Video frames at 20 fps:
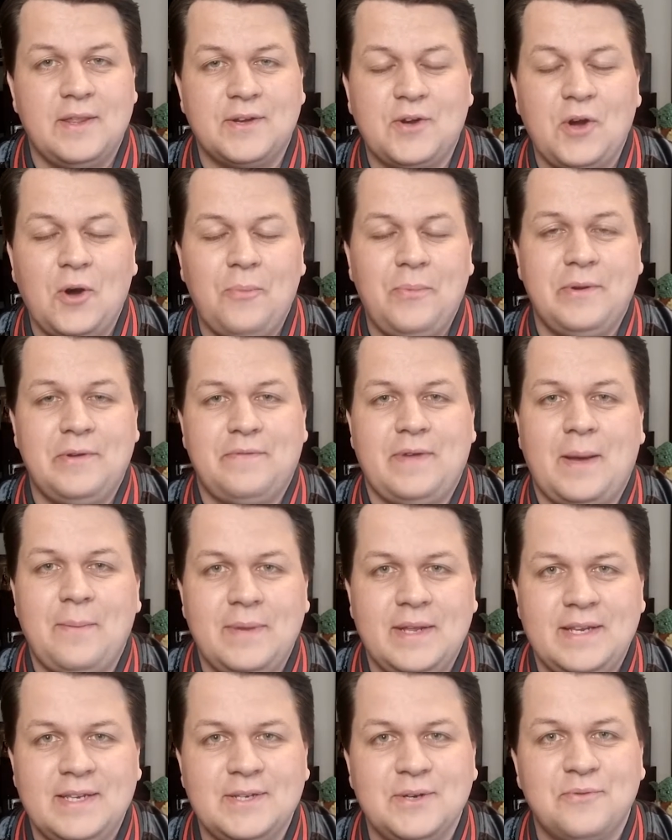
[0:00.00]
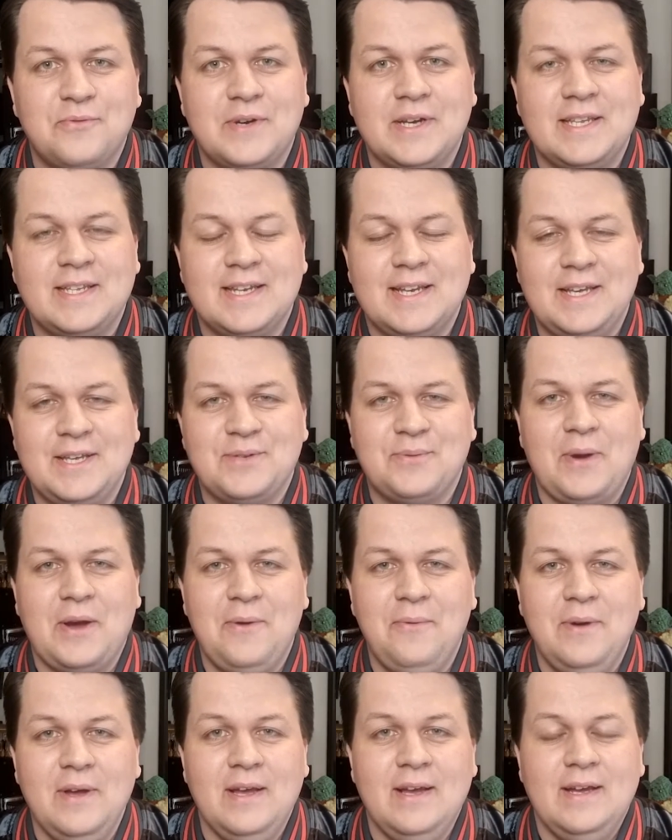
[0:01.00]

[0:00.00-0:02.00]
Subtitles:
of the Coppola family until recently as well.